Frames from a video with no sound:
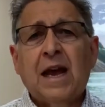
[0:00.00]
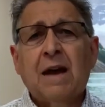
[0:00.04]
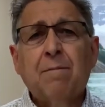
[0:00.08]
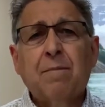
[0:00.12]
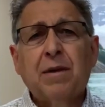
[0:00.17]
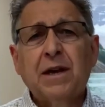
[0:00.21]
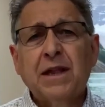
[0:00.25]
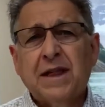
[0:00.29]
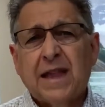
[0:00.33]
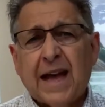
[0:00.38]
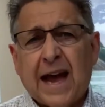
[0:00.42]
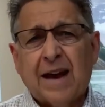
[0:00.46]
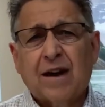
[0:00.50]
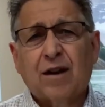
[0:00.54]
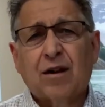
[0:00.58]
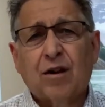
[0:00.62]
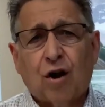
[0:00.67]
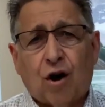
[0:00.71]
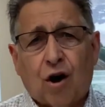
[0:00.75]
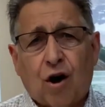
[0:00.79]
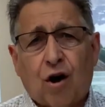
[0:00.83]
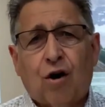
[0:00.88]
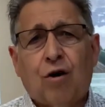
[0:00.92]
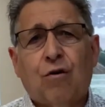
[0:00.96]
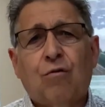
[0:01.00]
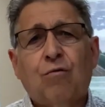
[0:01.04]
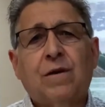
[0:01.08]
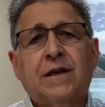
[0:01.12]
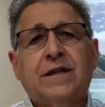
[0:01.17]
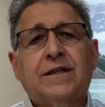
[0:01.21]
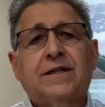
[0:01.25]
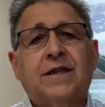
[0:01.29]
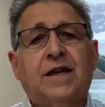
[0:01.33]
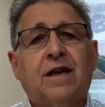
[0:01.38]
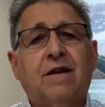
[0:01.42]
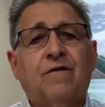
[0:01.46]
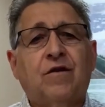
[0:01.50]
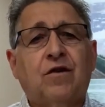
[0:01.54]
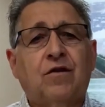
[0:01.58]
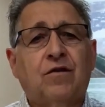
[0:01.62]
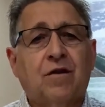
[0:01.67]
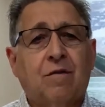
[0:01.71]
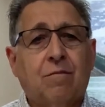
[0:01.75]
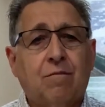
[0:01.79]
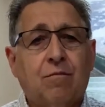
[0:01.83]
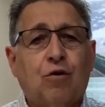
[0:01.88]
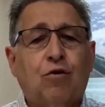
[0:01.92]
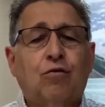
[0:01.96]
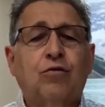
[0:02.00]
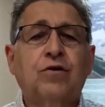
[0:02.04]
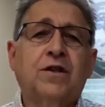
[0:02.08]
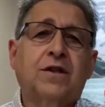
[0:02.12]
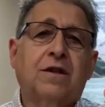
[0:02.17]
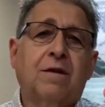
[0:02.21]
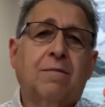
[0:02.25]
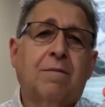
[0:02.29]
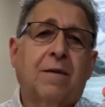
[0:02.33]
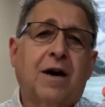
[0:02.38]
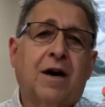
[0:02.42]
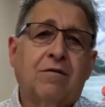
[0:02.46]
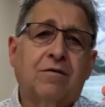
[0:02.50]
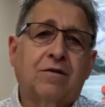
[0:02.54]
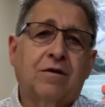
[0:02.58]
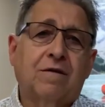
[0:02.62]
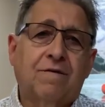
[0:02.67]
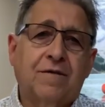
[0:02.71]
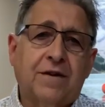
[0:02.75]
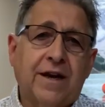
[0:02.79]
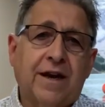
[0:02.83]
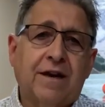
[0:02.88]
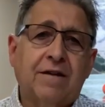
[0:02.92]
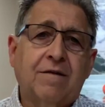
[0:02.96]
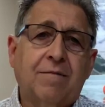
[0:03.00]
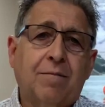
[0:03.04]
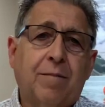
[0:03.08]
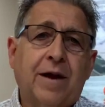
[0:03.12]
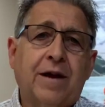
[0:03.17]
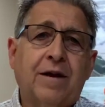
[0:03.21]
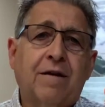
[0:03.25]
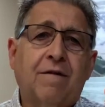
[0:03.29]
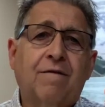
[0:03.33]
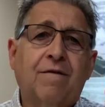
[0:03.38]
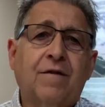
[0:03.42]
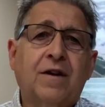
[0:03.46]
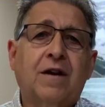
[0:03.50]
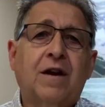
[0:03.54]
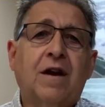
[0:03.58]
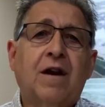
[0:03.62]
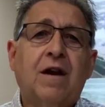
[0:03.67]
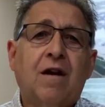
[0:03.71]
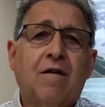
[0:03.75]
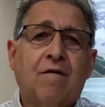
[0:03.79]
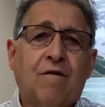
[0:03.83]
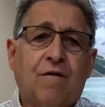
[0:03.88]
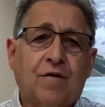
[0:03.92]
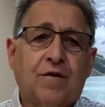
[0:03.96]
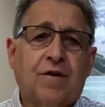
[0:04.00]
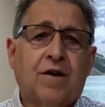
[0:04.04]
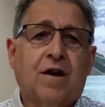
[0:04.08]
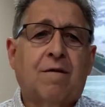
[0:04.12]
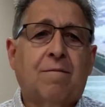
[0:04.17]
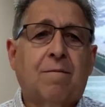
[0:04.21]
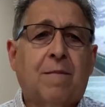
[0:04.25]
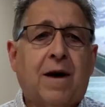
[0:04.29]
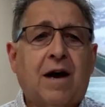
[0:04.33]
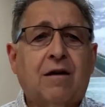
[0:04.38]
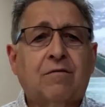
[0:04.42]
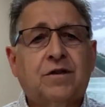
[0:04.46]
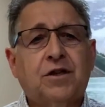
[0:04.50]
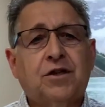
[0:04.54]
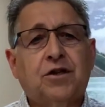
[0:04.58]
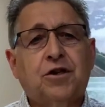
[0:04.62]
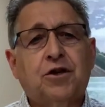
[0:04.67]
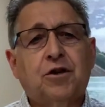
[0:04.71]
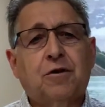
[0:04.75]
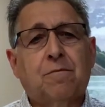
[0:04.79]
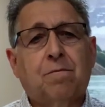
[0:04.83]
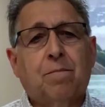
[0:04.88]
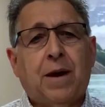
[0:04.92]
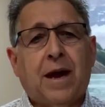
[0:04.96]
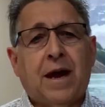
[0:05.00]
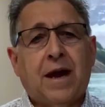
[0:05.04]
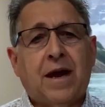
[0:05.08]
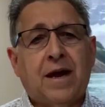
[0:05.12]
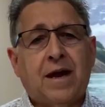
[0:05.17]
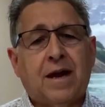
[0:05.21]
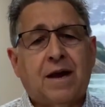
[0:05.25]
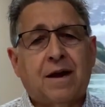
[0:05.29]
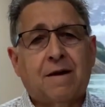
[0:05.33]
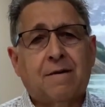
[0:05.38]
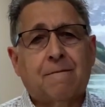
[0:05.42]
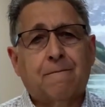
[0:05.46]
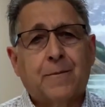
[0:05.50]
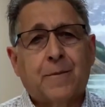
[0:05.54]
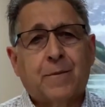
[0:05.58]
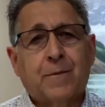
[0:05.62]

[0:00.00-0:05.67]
but that'll always give you the most amount of death benefit for the amount that you're paying.